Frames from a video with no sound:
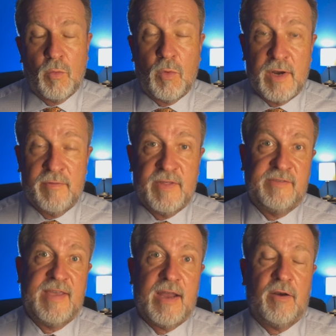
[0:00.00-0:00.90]
One of the
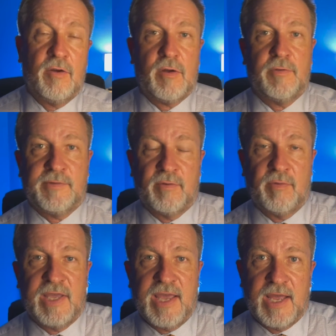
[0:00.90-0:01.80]
sadder calls that
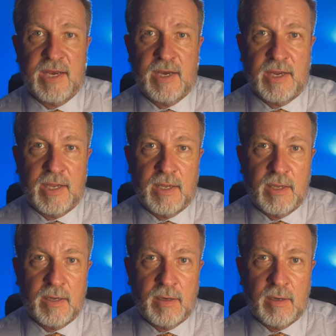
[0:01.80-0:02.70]
we get
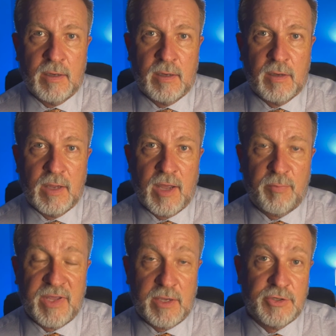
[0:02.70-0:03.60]
in
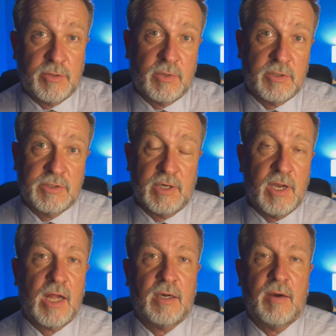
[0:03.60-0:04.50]
helping injured workers in
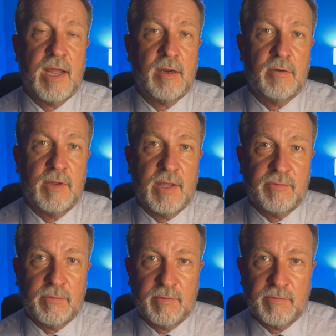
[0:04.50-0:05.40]
Colorado
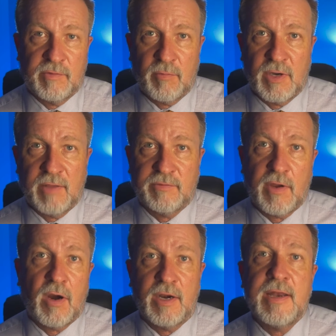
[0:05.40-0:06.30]
is when someone has a
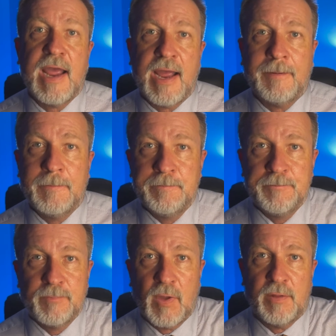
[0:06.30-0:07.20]
heart attack
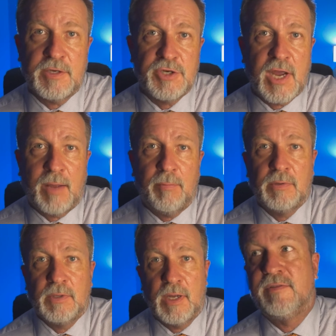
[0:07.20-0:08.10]
on the
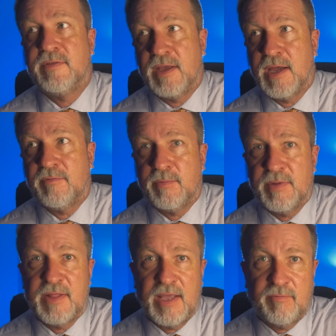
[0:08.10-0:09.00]
job. Let's say, God
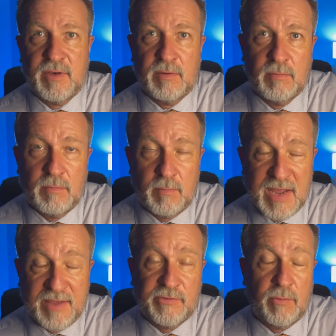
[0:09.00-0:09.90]
forbid, they even
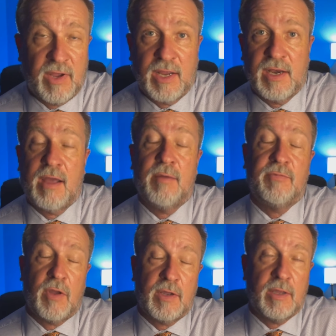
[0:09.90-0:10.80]
pass away, and now I'm
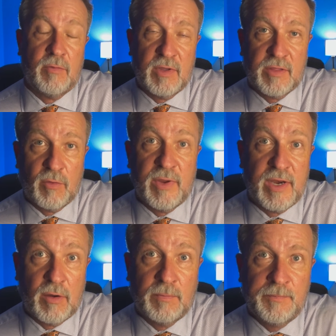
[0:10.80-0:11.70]
talking with a
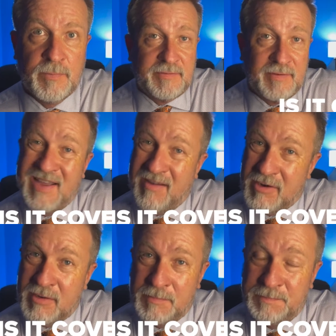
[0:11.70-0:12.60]
widow. Is it
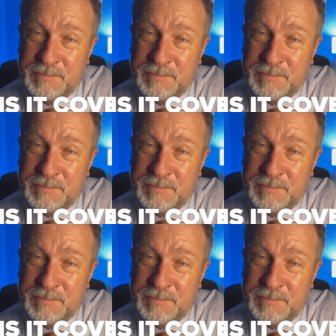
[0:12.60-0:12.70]
covered?